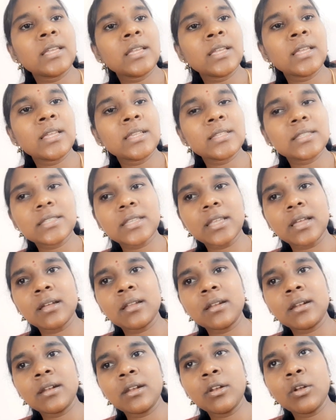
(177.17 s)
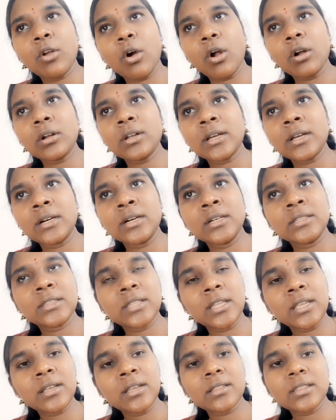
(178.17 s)
is not a
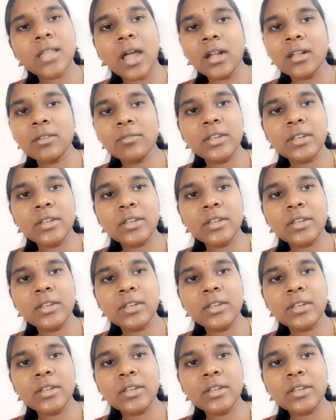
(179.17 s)
thing that